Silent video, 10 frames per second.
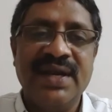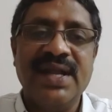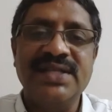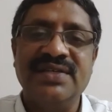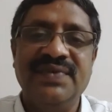
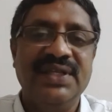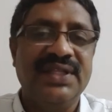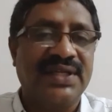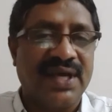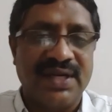and achieving
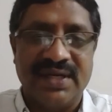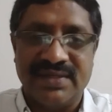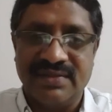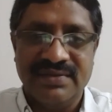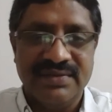the target.
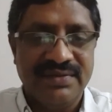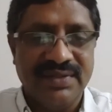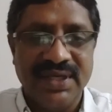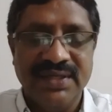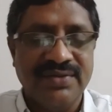
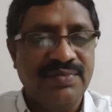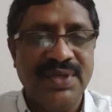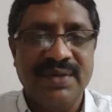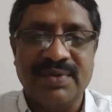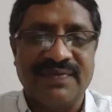Okay, it could
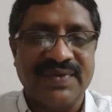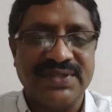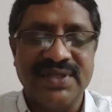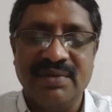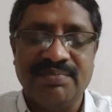be a
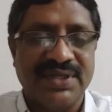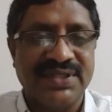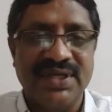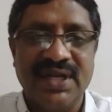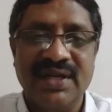professional,
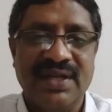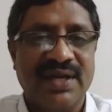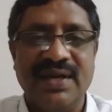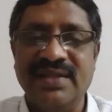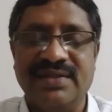personal,
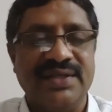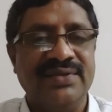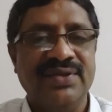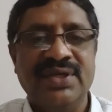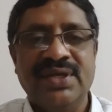or anything.
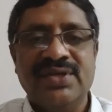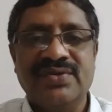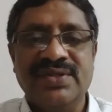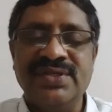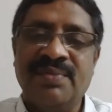
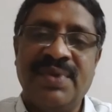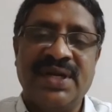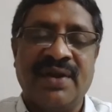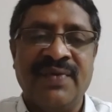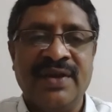So this is a
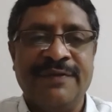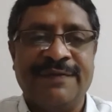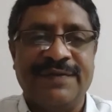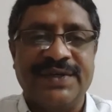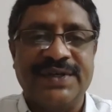better way
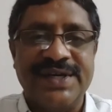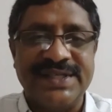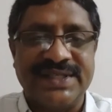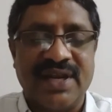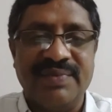of
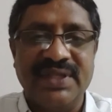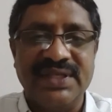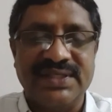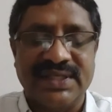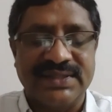describing
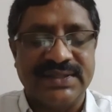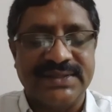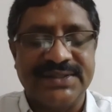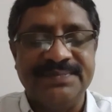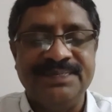the
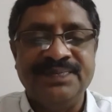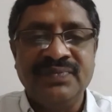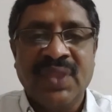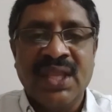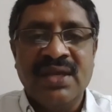success.
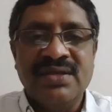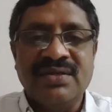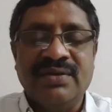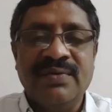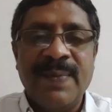
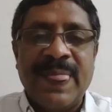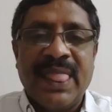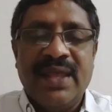So